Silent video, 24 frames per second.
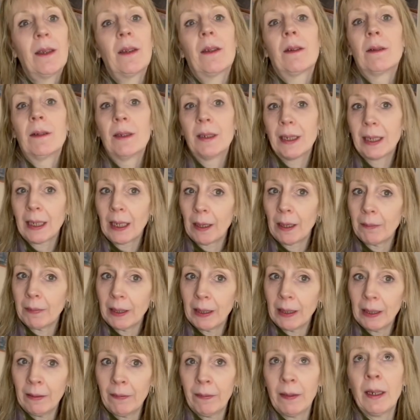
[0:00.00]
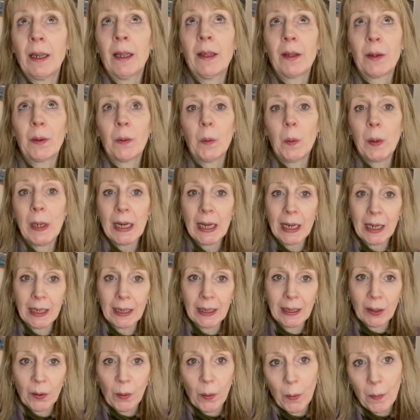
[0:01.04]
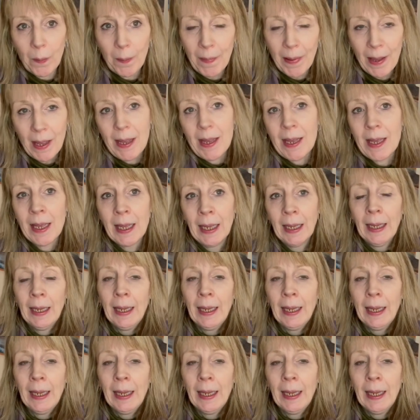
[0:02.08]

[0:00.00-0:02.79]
Gosh, I can't believe another week has gone by.